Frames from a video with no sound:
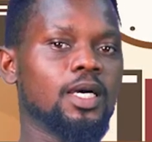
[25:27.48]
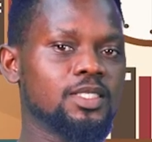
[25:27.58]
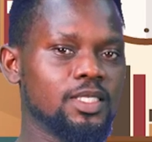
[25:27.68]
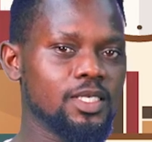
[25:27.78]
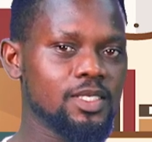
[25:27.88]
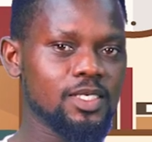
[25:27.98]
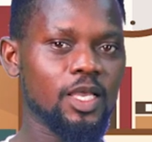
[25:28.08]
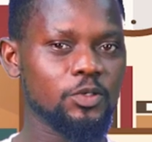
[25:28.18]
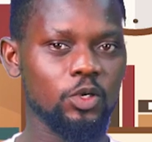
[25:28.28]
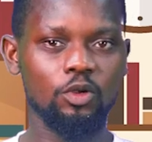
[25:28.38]
At the
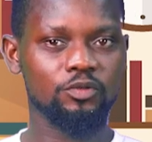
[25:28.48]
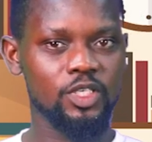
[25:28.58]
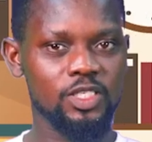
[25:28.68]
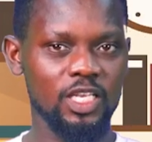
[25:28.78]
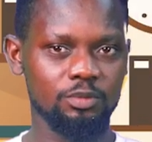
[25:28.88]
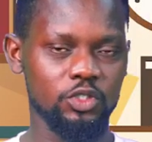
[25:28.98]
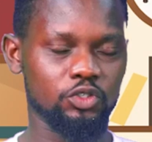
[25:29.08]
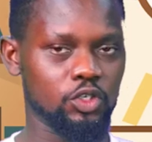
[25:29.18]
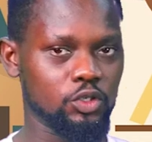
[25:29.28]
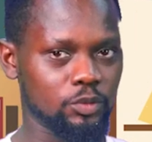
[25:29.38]
inception of this
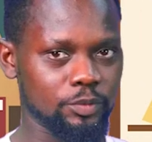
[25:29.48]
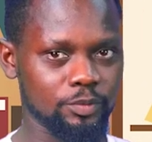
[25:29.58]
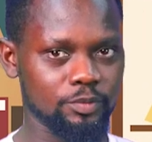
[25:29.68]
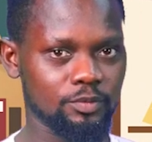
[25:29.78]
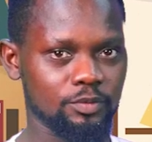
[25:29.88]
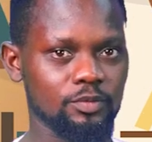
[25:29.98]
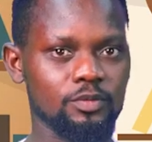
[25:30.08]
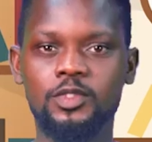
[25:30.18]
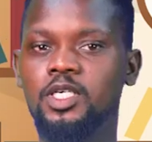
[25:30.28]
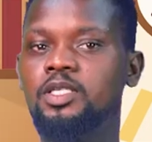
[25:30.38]
administration,
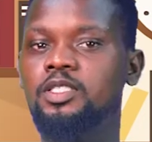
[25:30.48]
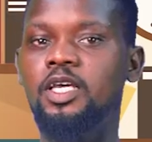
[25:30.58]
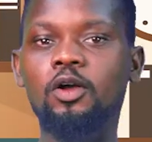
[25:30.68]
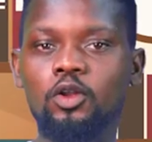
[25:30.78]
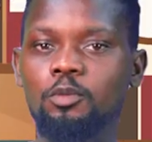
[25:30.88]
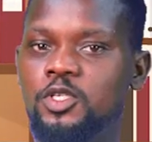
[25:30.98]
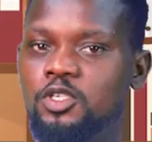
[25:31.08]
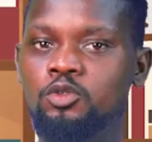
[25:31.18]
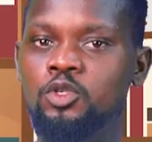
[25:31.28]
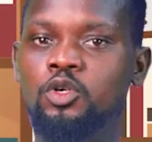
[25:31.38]
the economic
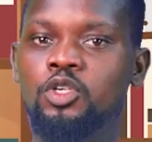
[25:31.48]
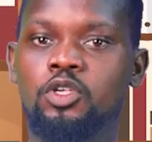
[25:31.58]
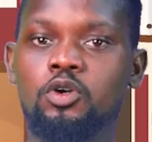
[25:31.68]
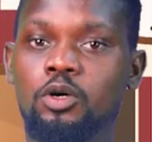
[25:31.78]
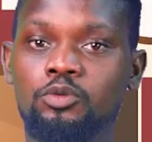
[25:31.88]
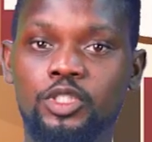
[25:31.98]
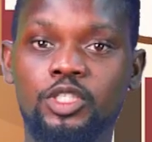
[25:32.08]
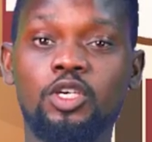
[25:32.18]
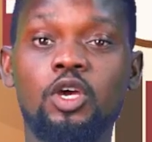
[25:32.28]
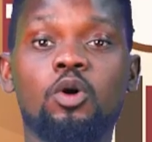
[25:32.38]
situation in the
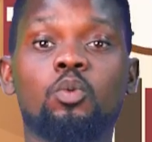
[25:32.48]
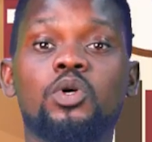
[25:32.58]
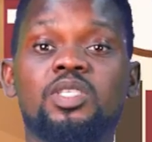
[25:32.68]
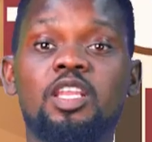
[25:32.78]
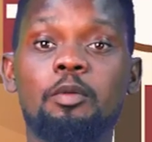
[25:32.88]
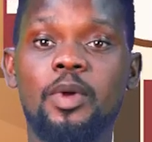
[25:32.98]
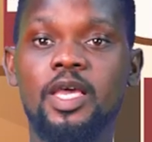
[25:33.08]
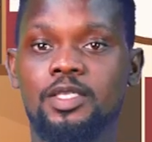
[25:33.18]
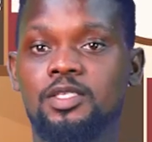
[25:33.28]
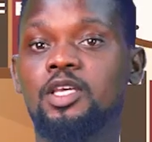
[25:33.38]
country was in a
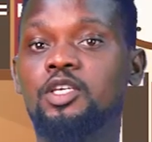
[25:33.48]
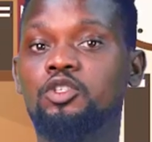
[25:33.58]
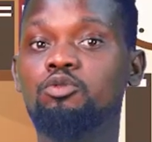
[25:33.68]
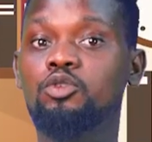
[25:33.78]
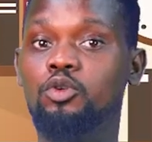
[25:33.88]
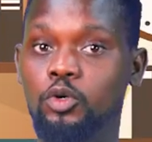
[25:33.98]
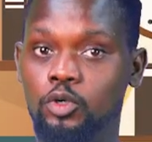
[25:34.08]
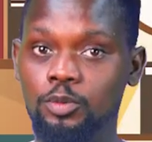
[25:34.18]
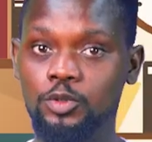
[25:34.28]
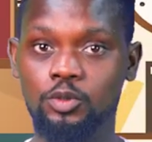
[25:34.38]
mess due to
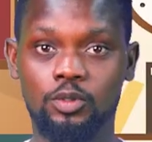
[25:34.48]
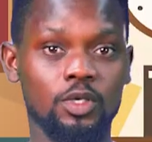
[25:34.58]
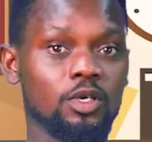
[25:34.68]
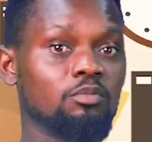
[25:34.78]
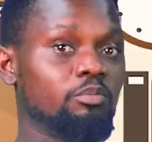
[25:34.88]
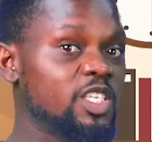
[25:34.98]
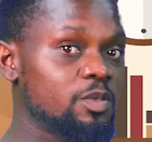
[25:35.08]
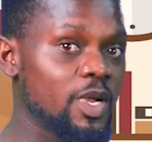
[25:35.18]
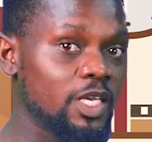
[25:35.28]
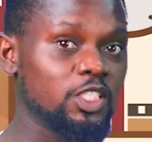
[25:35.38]
corruption,
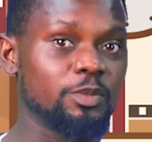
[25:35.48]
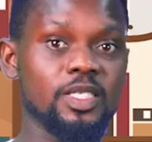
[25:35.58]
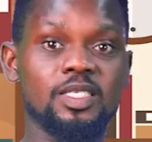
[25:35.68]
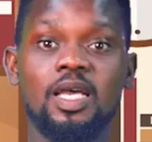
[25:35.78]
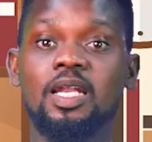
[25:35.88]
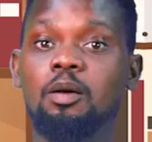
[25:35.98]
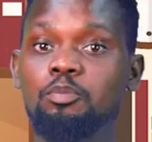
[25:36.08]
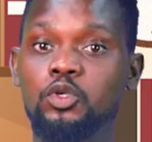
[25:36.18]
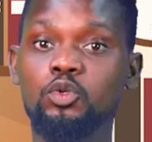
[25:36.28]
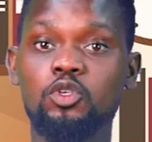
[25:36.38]
mismanagement, and
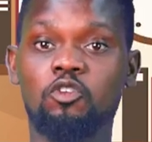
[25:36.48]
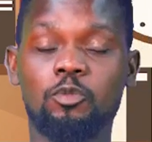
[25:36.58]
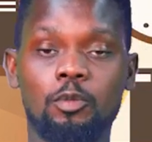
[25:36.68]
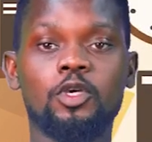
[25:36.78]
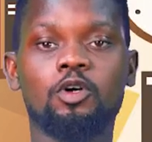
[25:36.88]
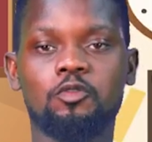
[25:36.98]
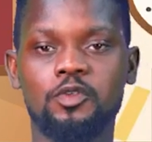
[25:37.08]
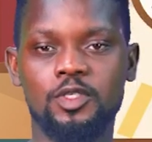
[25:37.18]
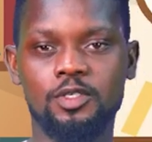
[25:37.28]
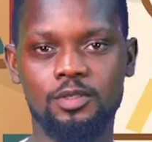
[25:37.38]
abuse of public
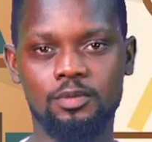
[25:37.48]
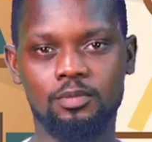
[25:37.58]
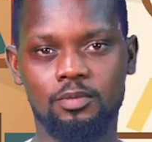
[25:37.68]
office.